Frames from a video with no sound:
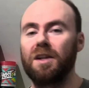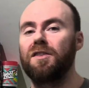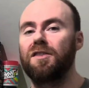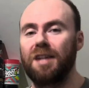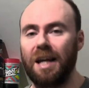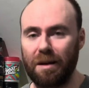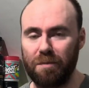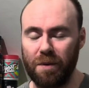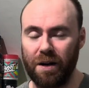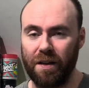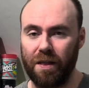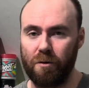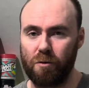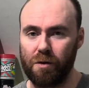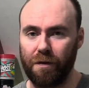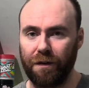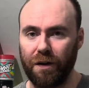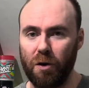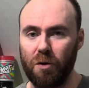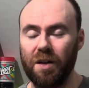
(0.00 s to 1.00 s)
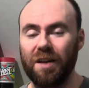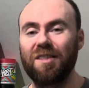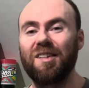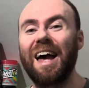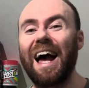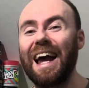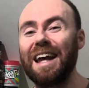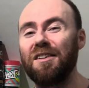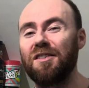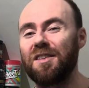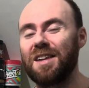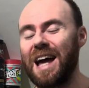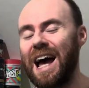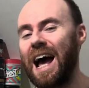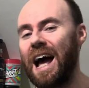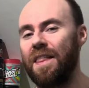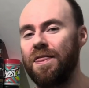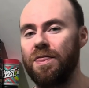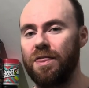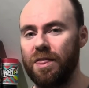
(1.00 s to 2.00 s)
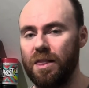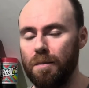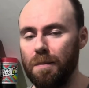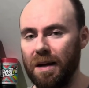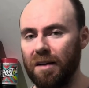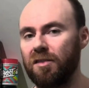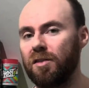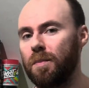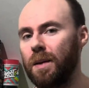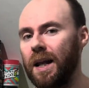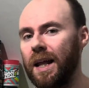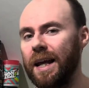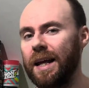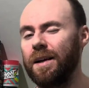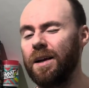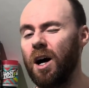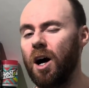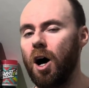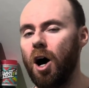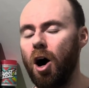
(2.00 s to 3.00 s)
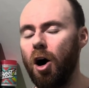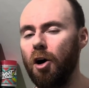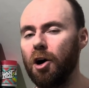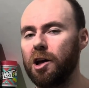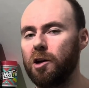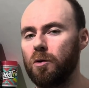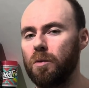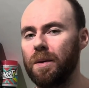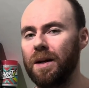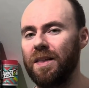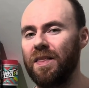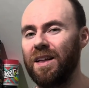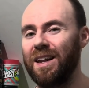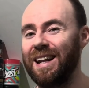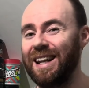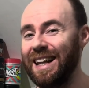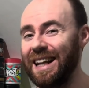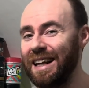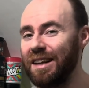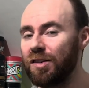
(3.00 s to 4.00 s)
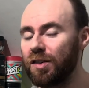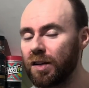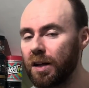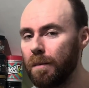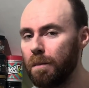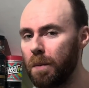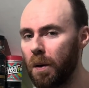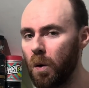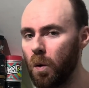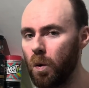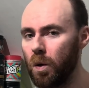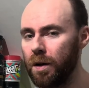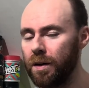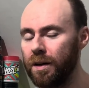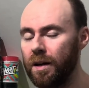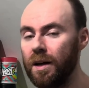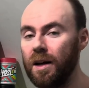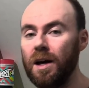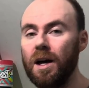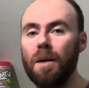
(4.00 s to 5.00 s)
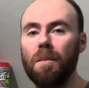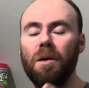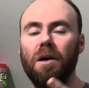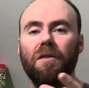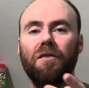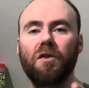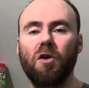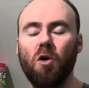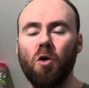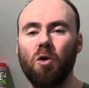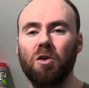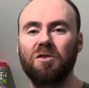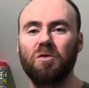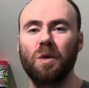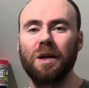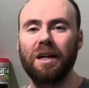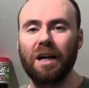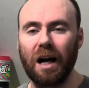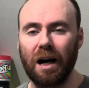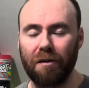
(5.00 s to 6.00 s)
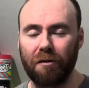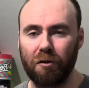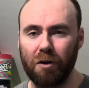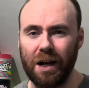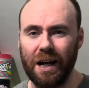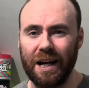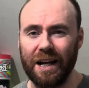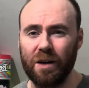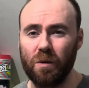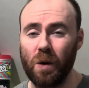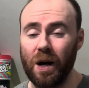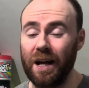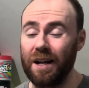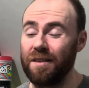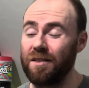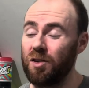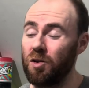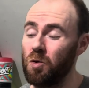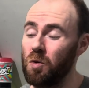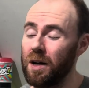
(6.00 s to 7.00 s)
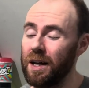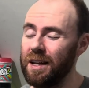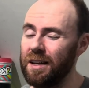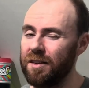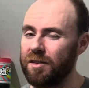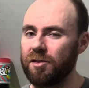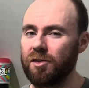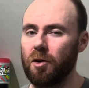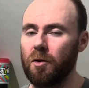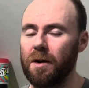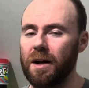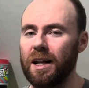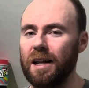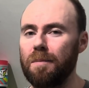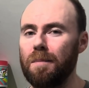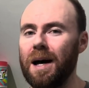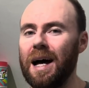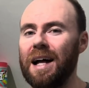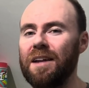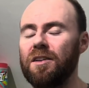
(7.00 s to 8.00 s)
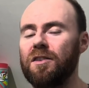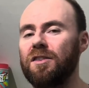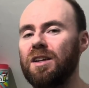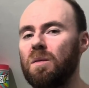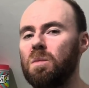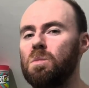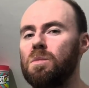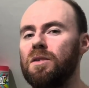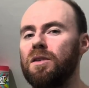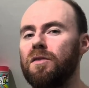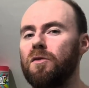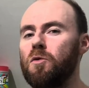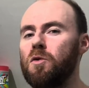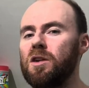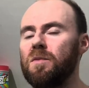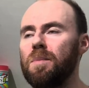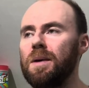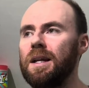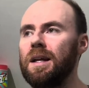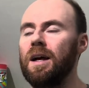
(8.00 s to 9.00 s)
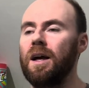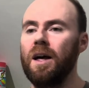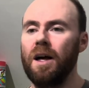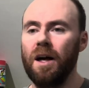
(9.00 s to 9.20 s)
segment of the review, the taste and the mixability. Arguably the least important, but of course we cover it anyway. And talking historically, Panda Supplements have always been